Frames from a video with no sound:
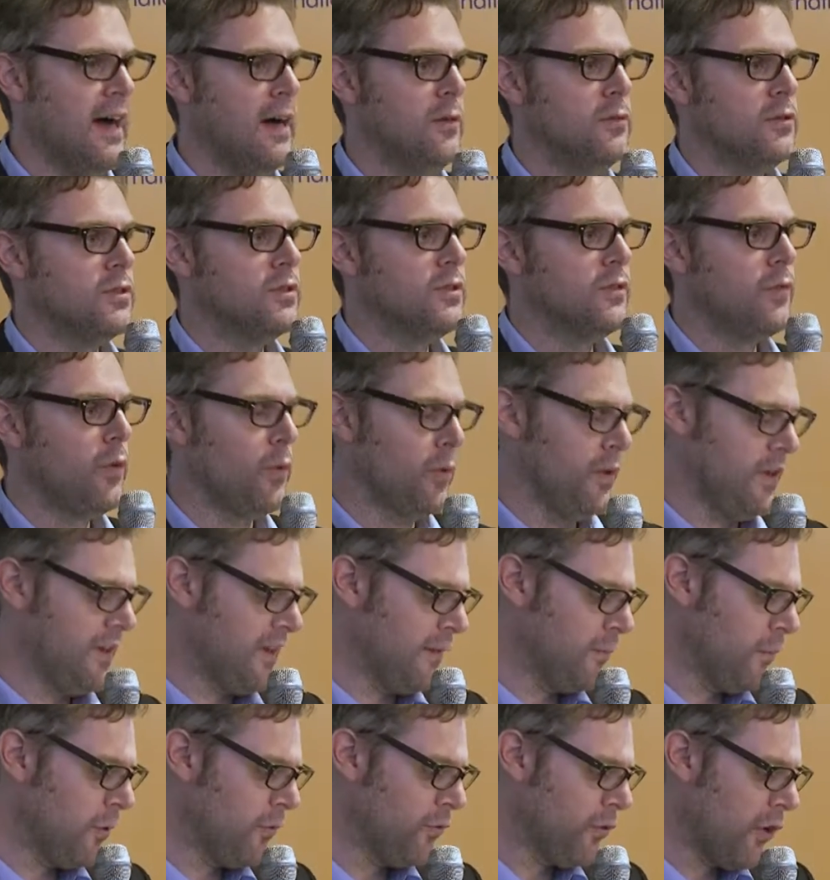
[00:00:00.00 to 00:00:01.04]
which was a faulty
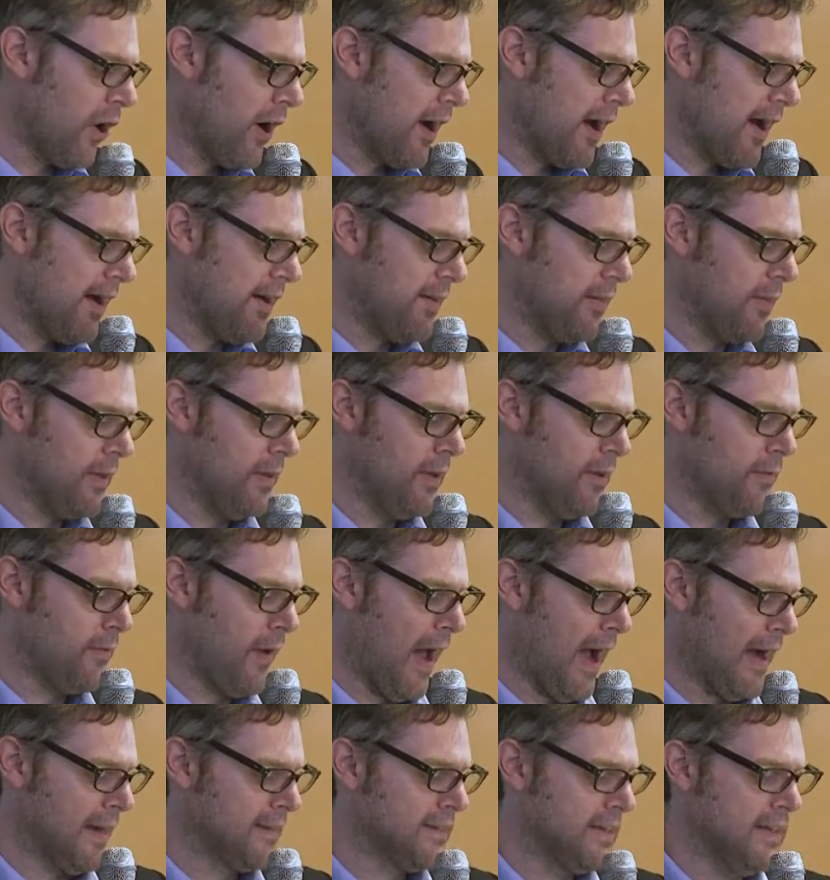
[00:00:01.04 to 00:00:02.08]
tumble dryer, than the
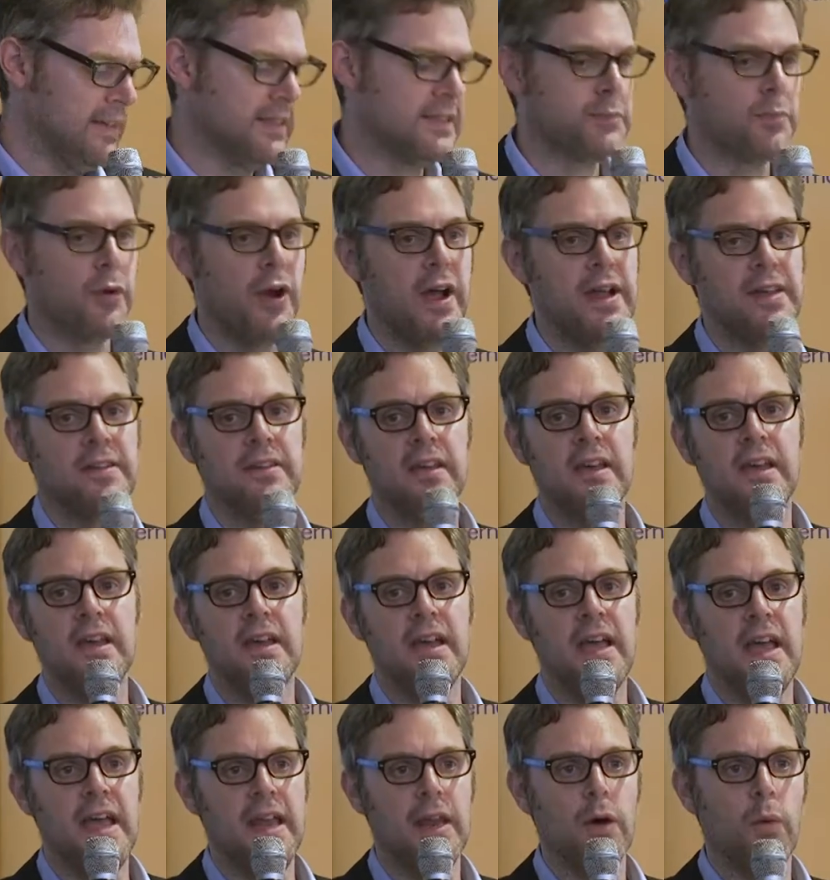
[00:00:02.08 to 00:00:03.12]
fact it had spread
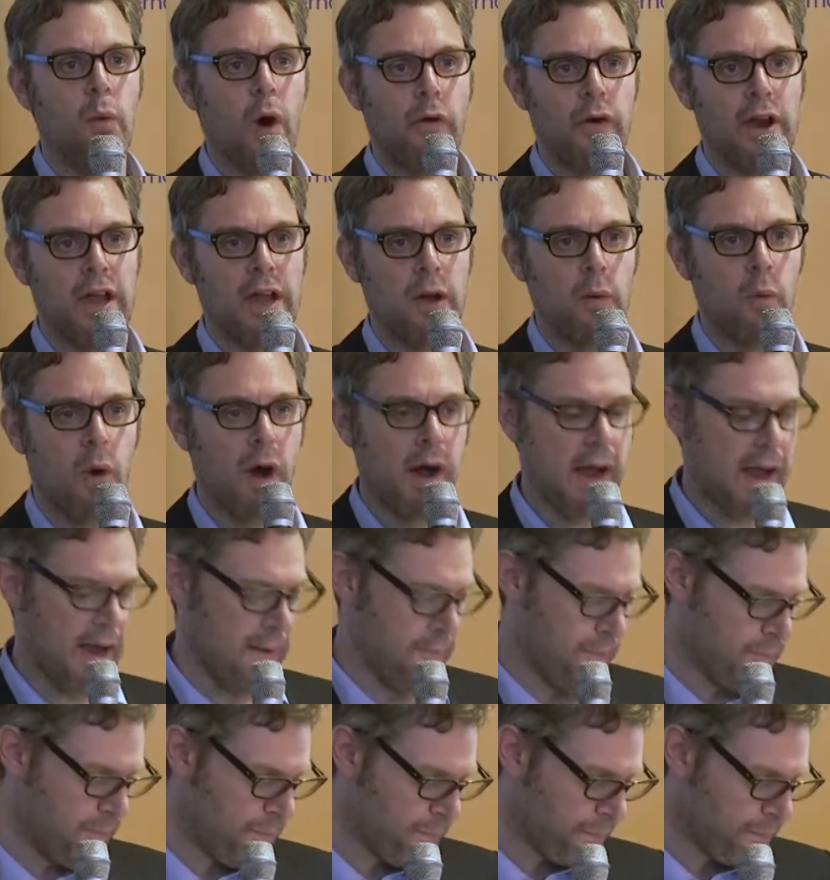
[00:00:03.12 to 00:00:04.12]
in a worrying way.